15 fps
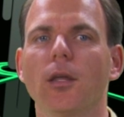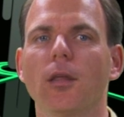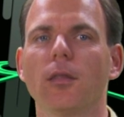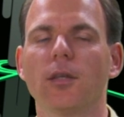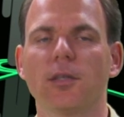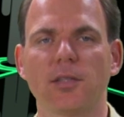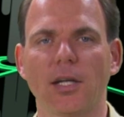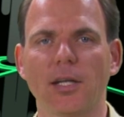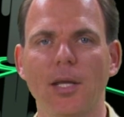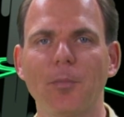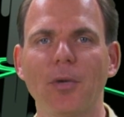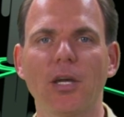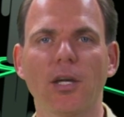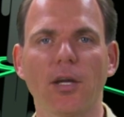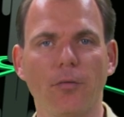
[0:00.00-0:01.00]
This
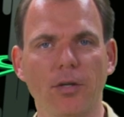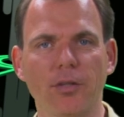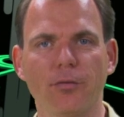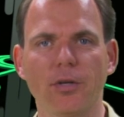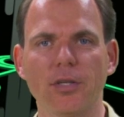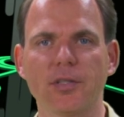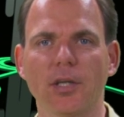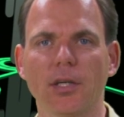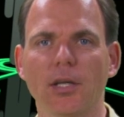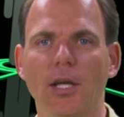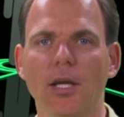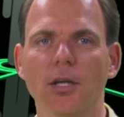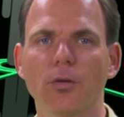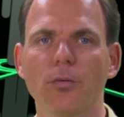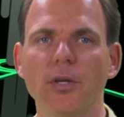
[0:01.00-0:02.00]
dynamic characteristic
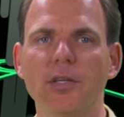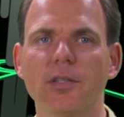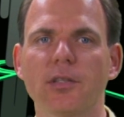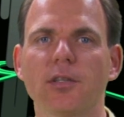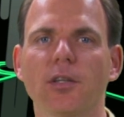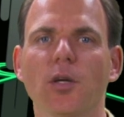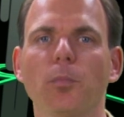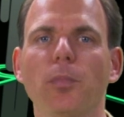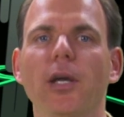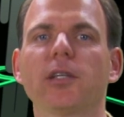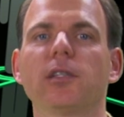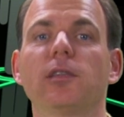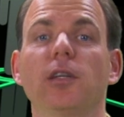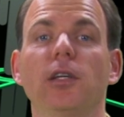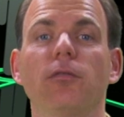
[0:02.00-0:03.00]
increases the
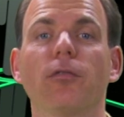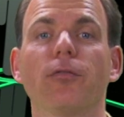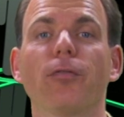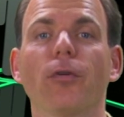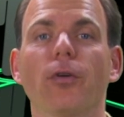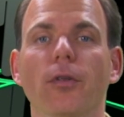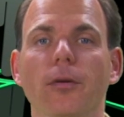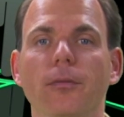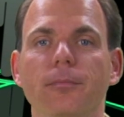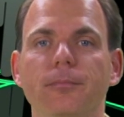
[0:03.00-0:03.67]
complexity even further.